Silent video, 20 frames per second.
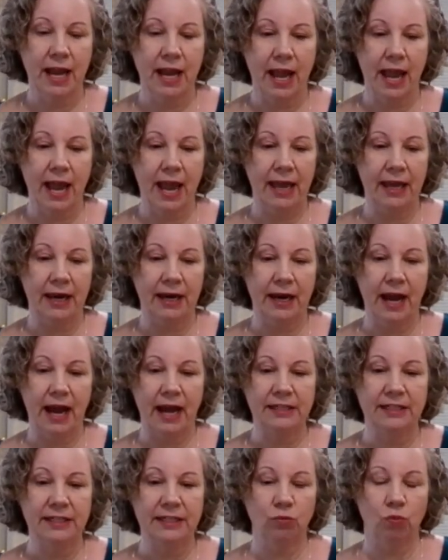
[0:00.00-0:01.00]
and I
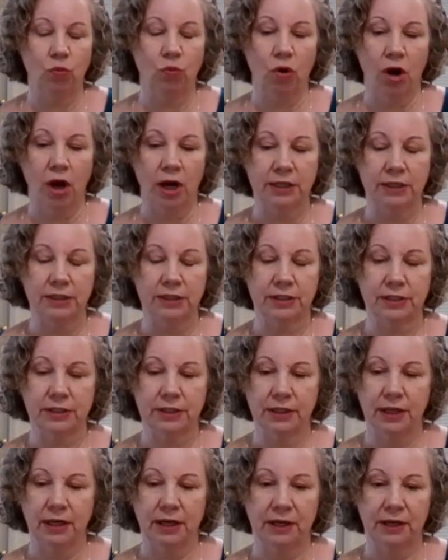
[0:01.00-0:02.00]
didn't want,
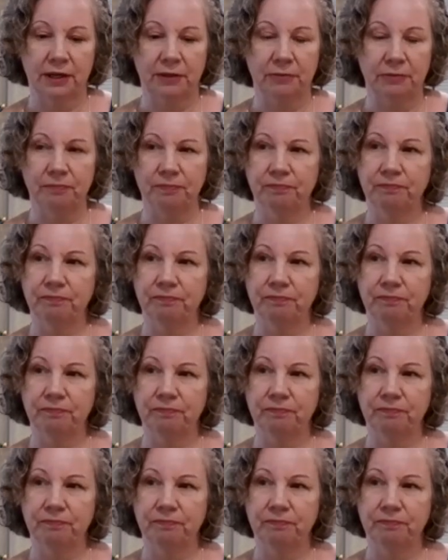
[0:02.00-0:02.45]
um,